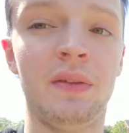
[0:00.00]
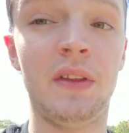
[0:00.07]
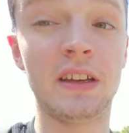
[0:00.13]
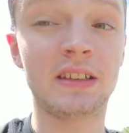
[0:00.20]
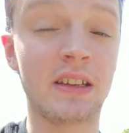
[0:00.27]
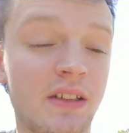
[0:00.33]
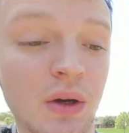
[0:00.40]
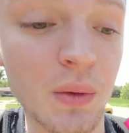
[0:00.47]

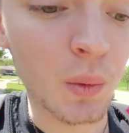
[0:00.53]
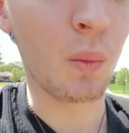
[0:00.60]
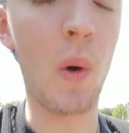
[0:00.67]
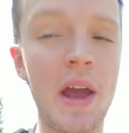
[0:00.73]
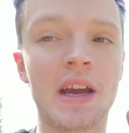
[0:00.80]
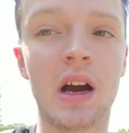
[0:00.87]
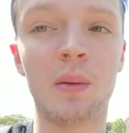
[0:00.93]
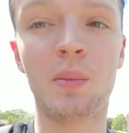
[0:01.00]
This is a
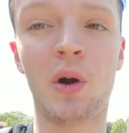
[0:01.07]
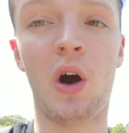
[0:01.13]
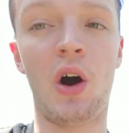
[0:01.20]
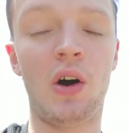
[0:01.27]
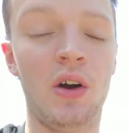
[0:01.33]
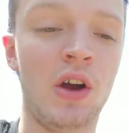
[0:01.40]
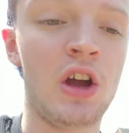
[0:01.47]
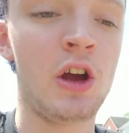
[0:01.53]
wake-up
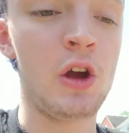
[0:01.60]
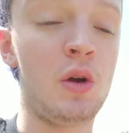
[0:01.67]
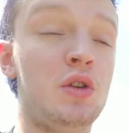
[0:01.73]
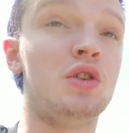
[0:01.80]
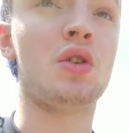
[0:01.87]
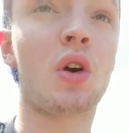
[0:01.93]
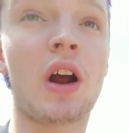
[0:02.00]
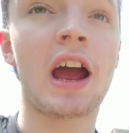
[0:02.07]
call.
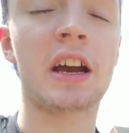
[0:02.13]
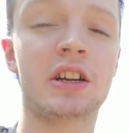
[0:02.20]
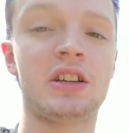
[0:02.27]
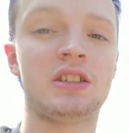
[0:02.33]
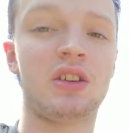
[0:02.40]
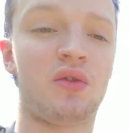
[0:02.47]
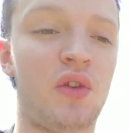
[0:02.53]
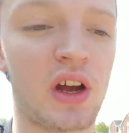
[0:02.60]
Your
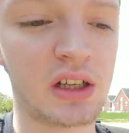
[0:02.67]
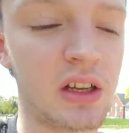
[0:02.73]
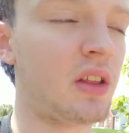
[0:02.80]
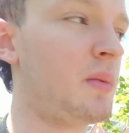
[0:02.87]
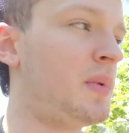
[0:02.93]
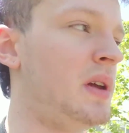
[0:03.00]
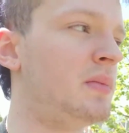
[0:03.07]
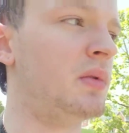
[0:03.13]
actions affect
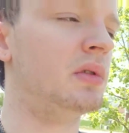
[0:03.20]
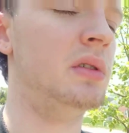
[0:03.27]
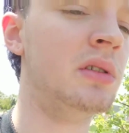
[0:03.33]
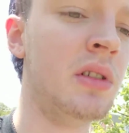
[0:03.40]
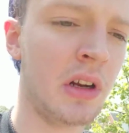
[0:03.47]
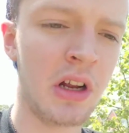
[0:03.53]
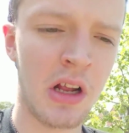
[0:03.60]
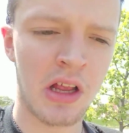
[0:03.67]
other people,
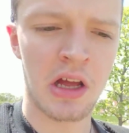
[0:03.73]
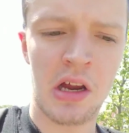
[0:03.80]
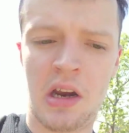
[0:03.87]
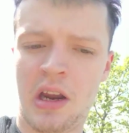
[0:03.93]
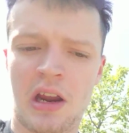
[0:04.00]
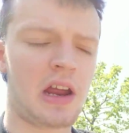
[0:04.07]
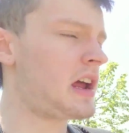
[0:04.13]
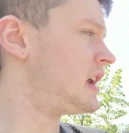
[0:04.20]

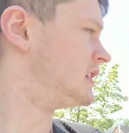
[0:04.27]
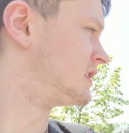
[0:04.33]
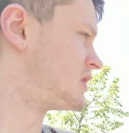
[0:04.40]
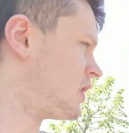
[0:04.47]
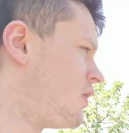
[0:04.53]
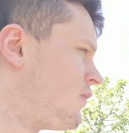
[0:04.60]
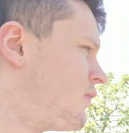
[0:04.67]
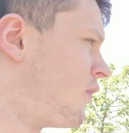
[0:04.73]
and
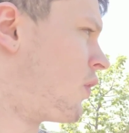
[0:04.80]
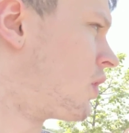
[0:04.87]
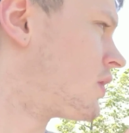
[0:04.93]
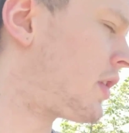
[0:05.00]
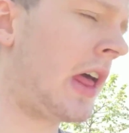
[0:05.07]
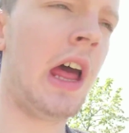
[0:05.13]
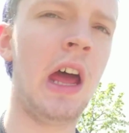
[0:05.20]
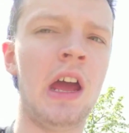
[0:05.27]
so
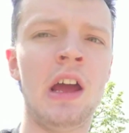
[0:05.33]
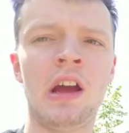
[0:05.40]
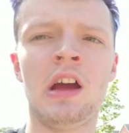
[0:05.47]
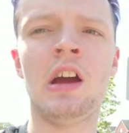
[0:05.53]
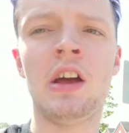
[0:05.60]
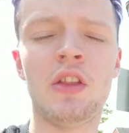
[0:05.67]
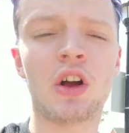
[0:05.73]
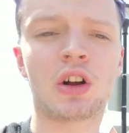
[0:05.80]
forth.
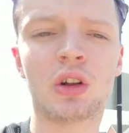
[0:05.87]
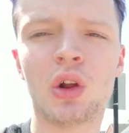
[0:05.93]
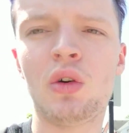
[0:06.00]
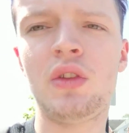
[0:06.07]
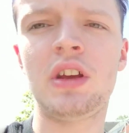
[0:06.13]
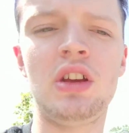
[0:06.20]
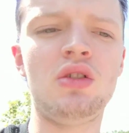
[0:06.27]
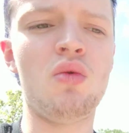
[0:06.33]
The
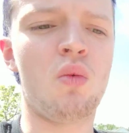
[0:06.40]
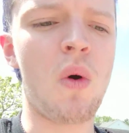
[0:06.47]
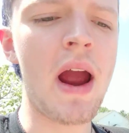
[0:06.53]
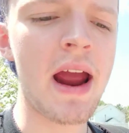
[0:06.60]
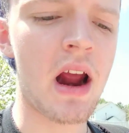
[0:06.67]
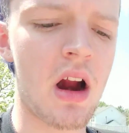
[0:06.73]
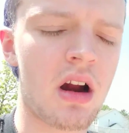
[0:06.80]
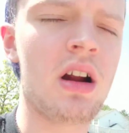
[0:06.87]
clothing you
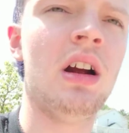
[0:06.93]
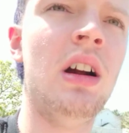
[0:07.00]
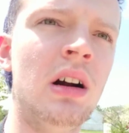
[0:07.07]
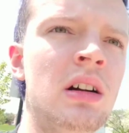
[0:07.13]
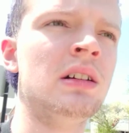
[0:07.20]
wear